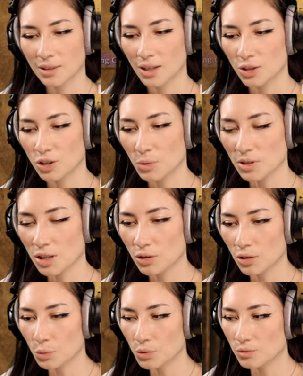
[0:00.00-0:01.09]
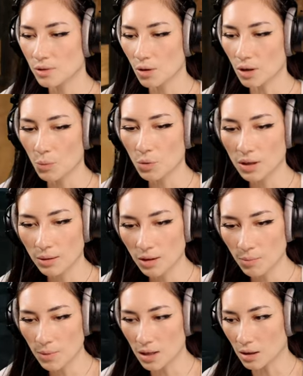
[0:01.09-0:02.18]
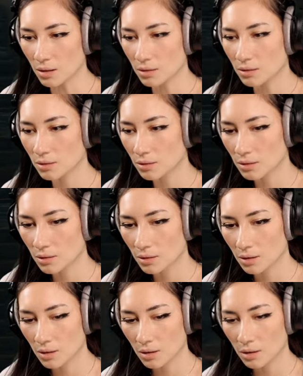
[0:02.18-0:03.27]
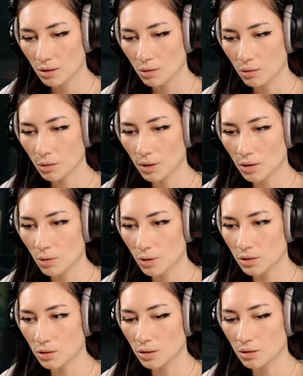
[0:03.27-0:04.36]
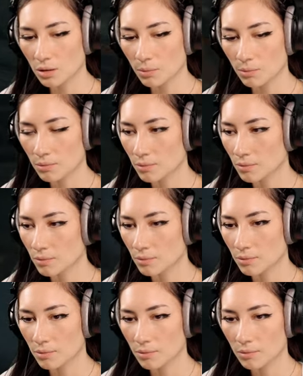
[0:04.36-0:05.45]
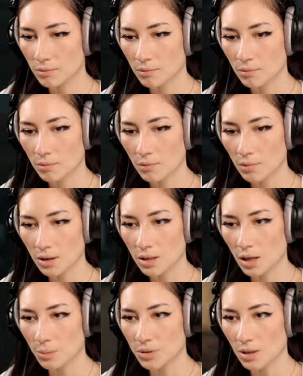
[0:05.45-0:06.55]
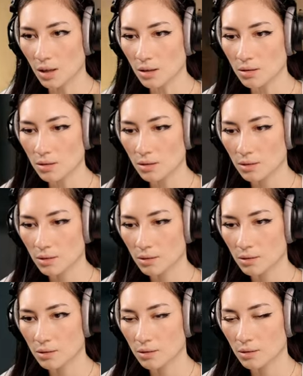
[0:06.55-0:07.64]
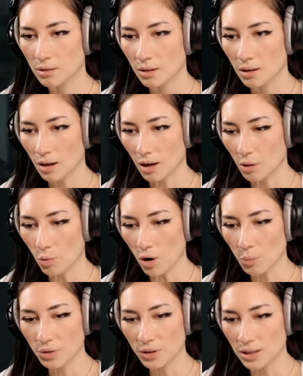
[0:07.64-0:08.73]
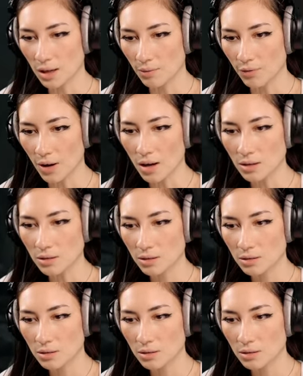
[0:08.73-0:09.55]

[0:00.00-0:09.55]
You must heal your wounds. Okay, well, give me. Where am I going to heal him? Is it upstairs? I can walk pretty damn fast.